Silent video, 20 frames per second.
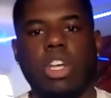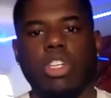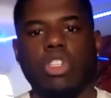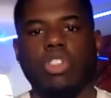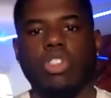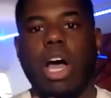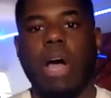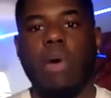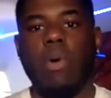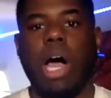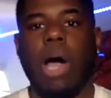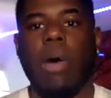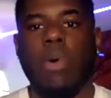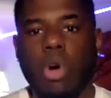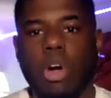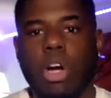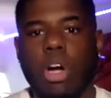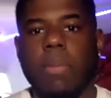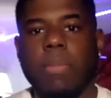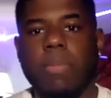So I
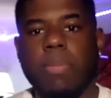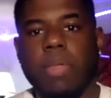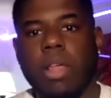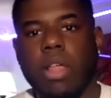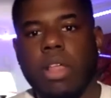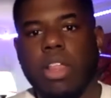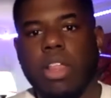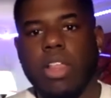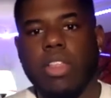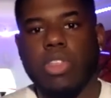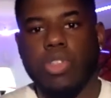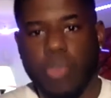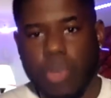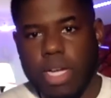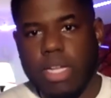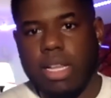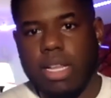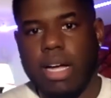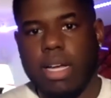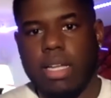woke up 3
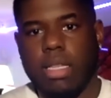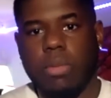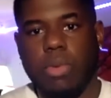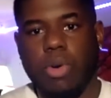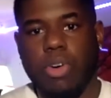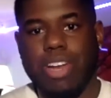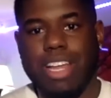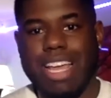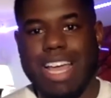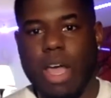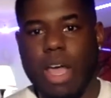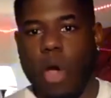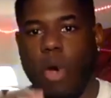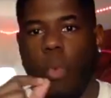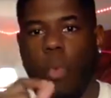o'clock in the morning.